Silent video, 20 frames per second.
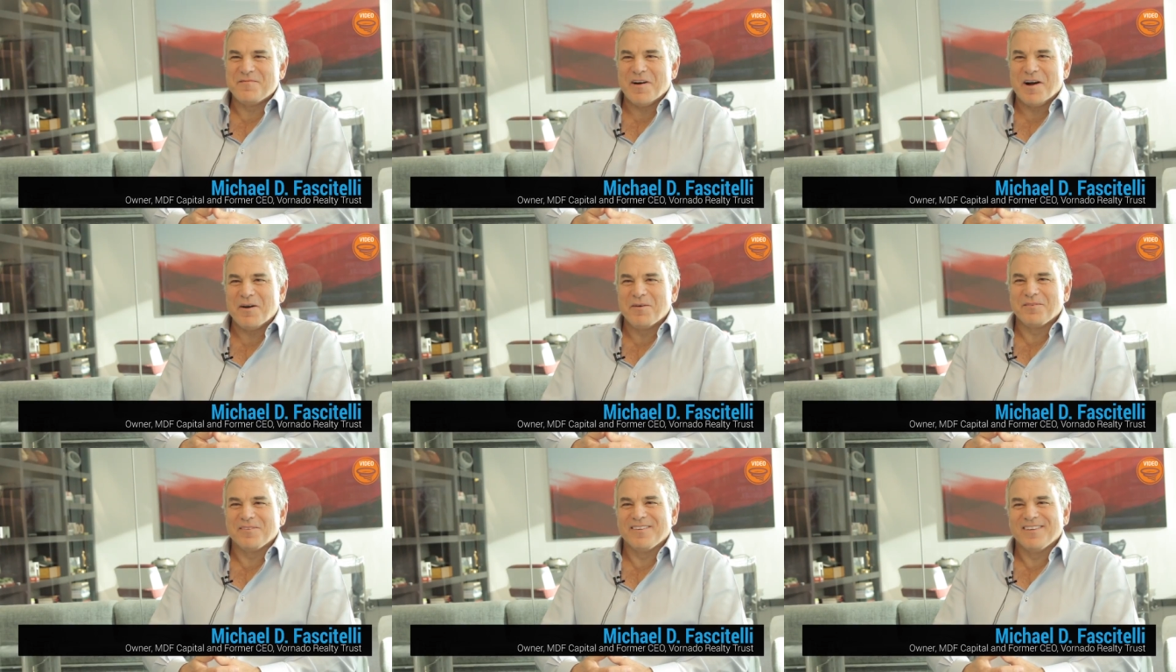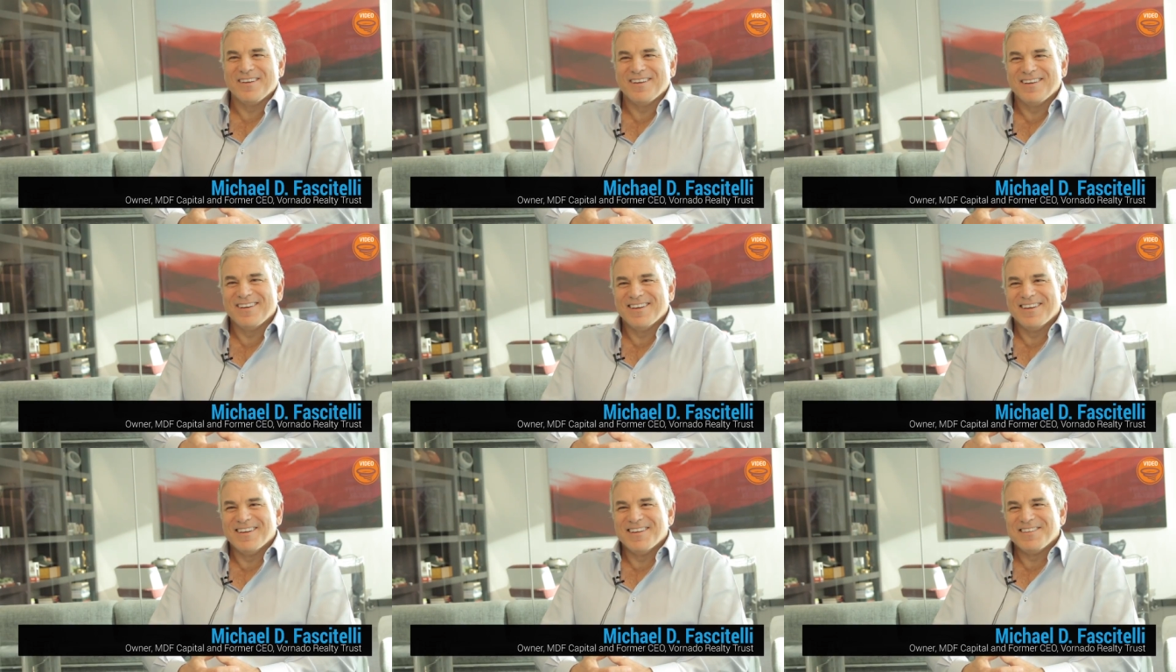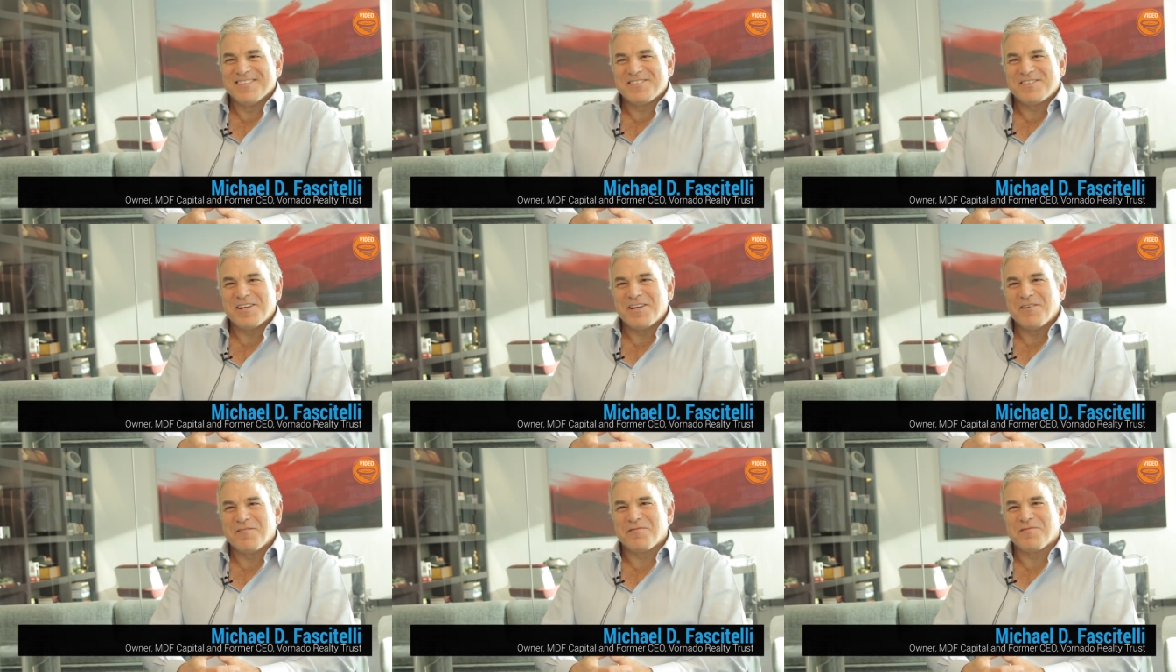Founder,
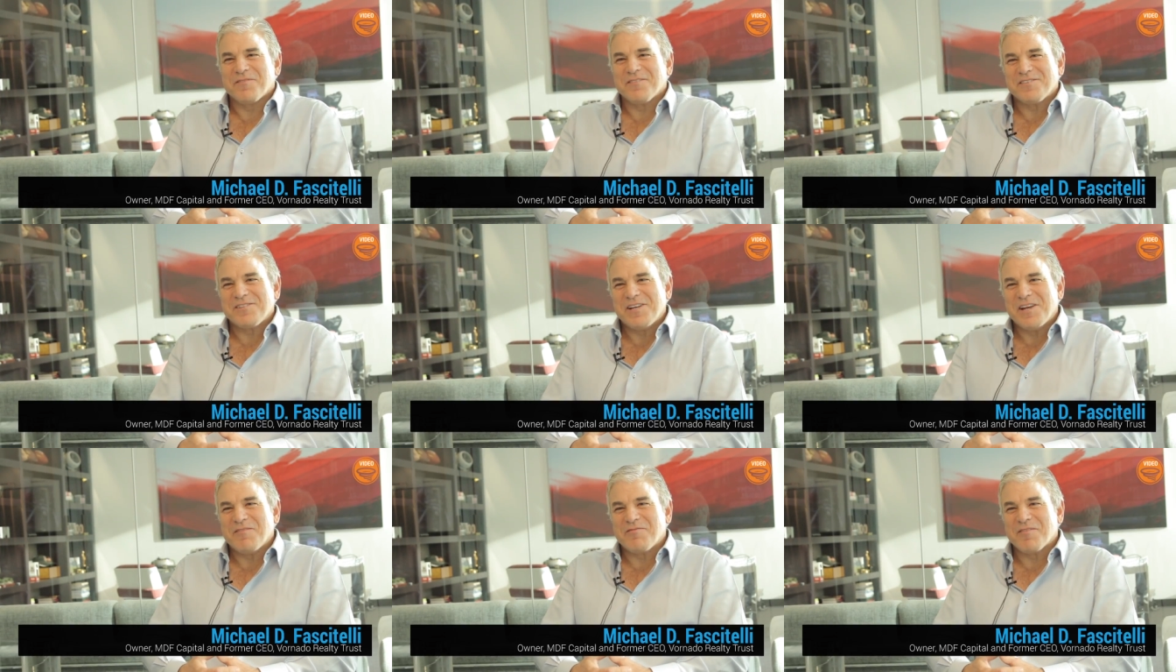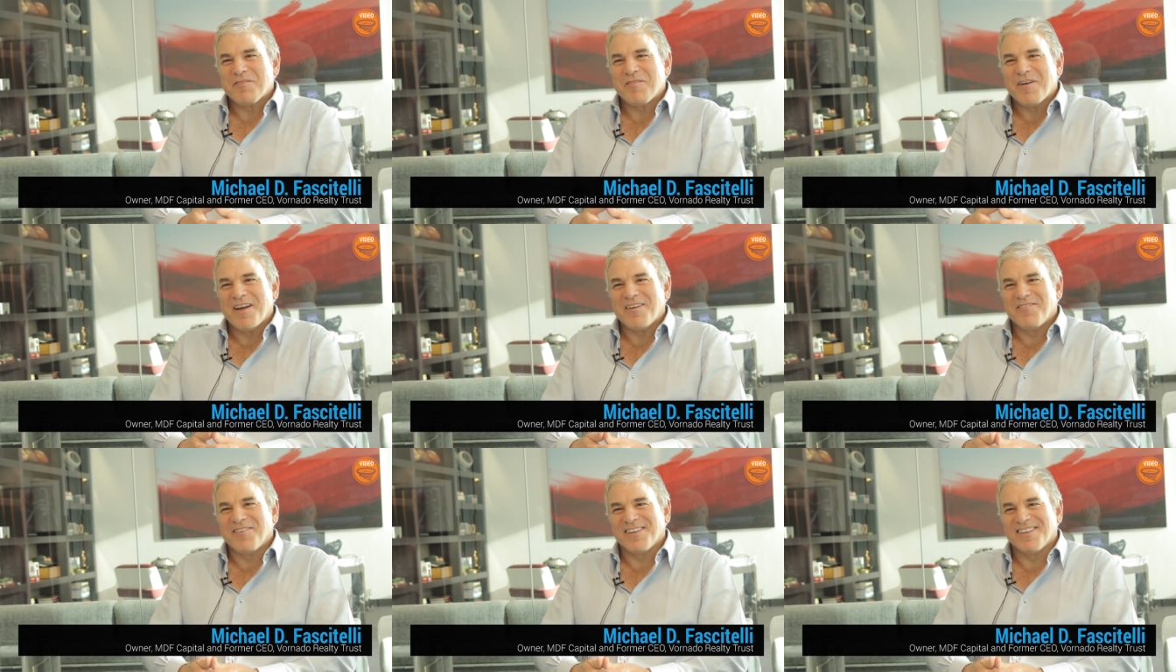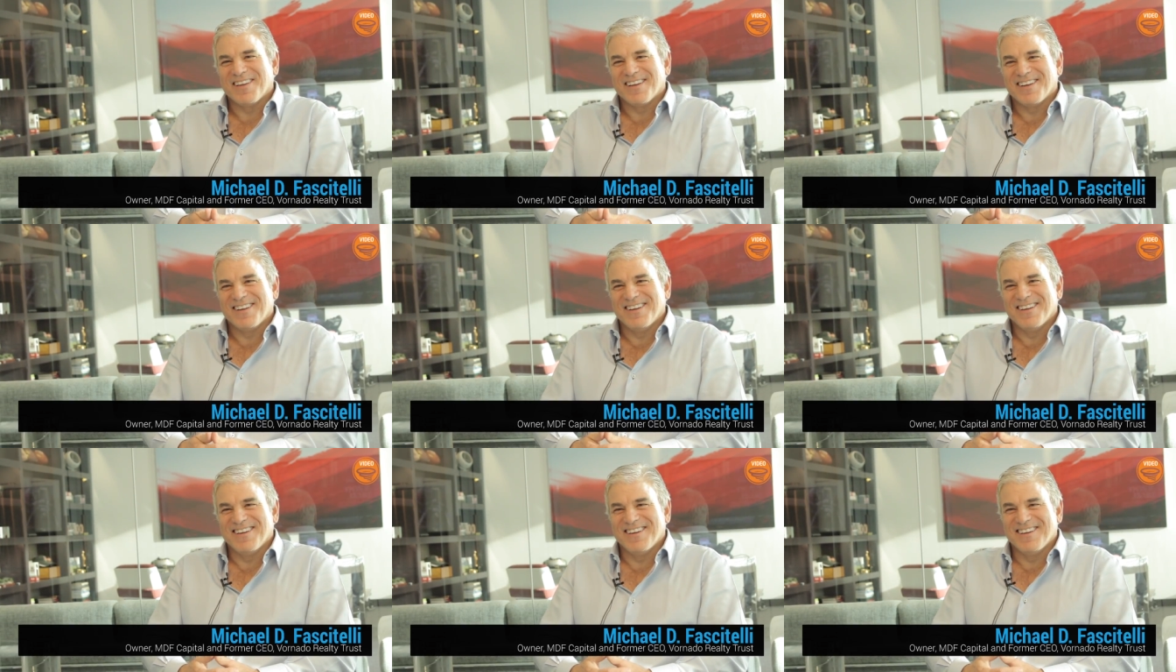chief, chief of
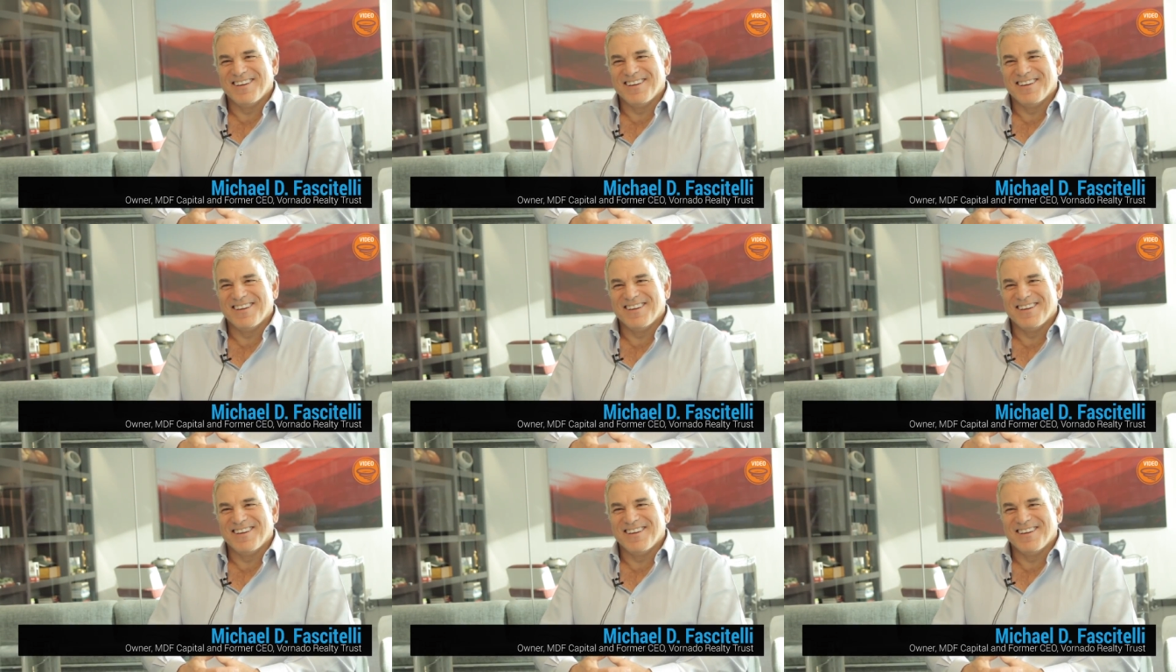everything,